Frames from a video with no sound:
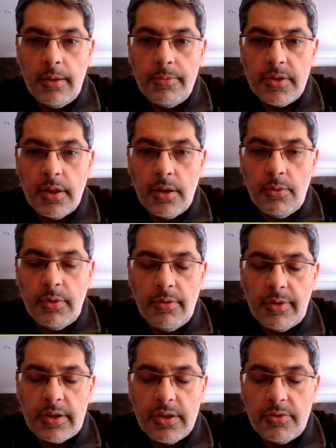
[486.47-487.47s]
So we
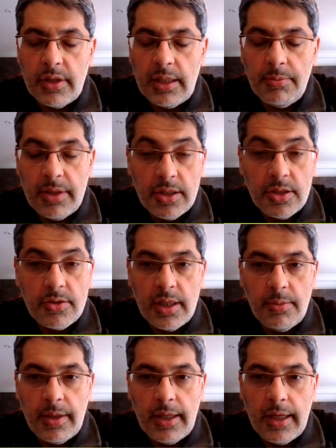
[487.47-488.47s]
were extremely,
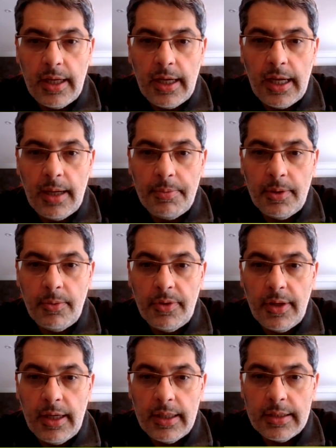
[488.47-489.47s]
extremely happy
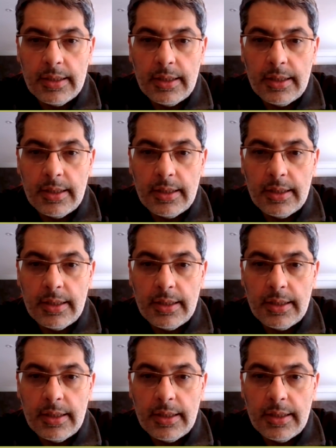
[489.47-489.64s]
with that.